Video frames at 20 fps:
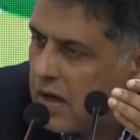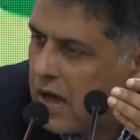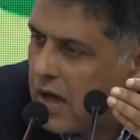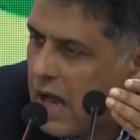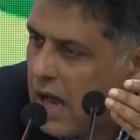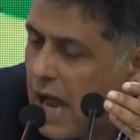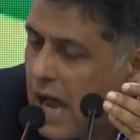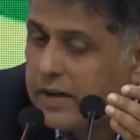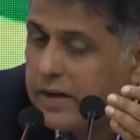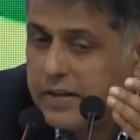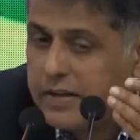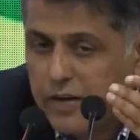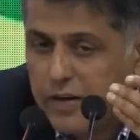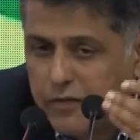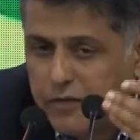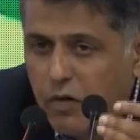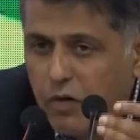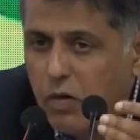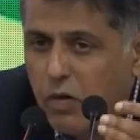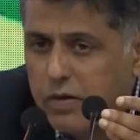And
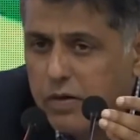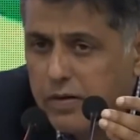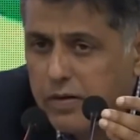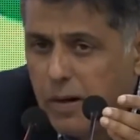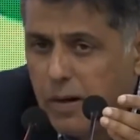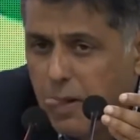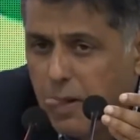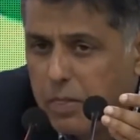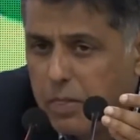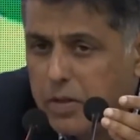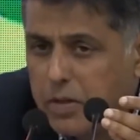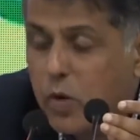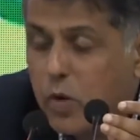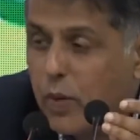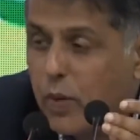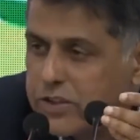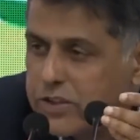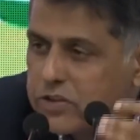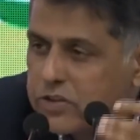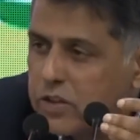therefore, the
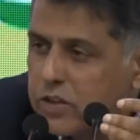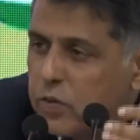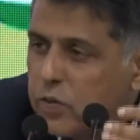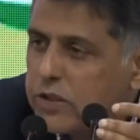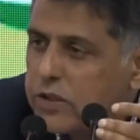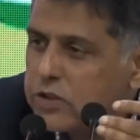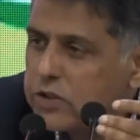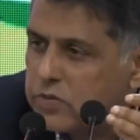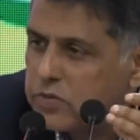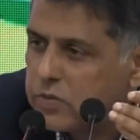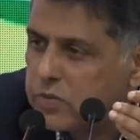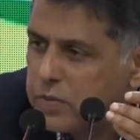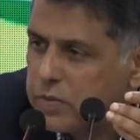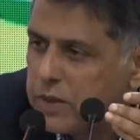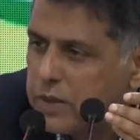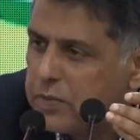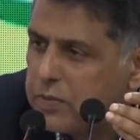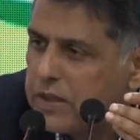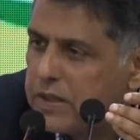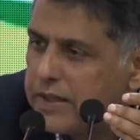question which
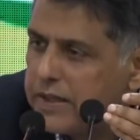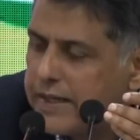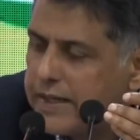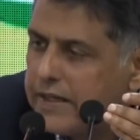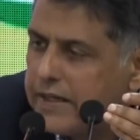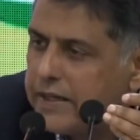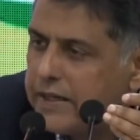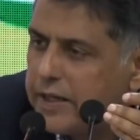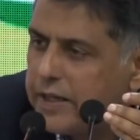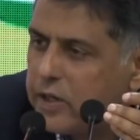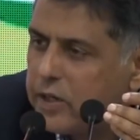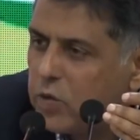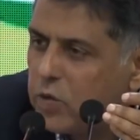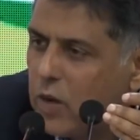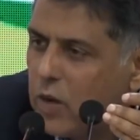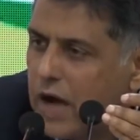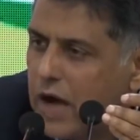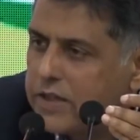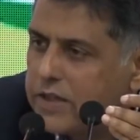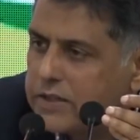people in Delhi need to
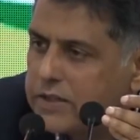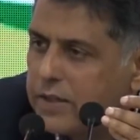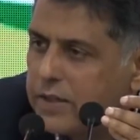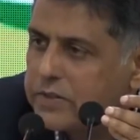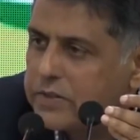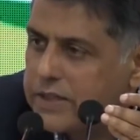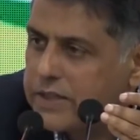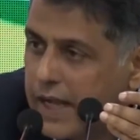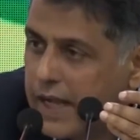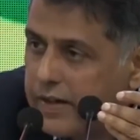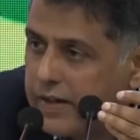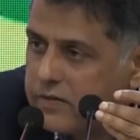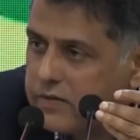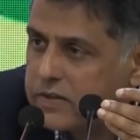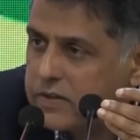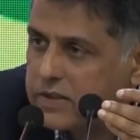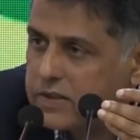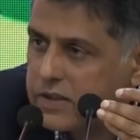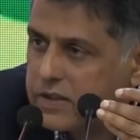ask themselves,